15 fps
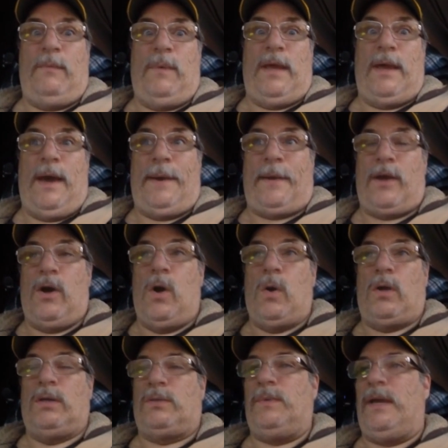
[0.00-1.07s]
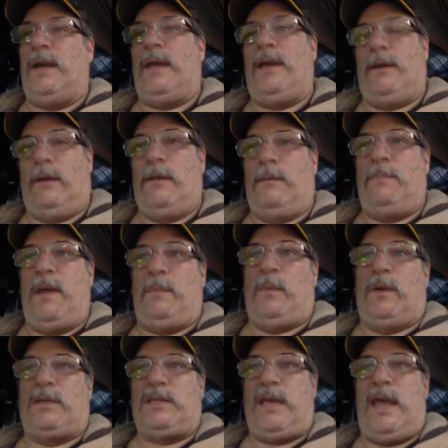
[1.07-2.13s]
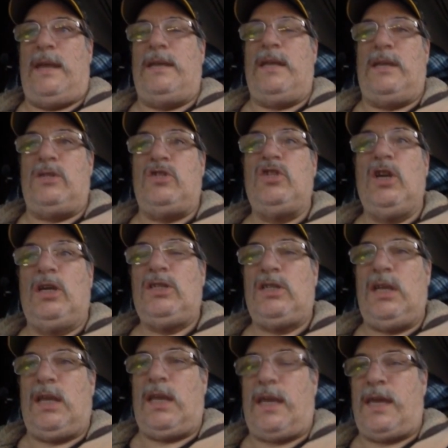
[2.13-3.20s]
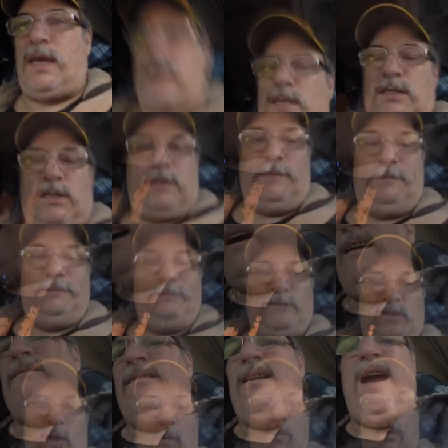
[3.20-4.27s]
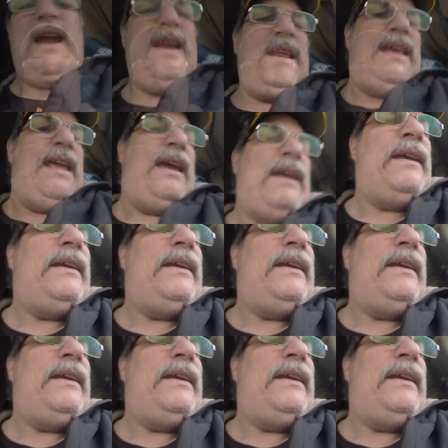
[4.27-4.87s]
We got to go because we got to get our other paperwork scanned in just in case. All right. We're rolling.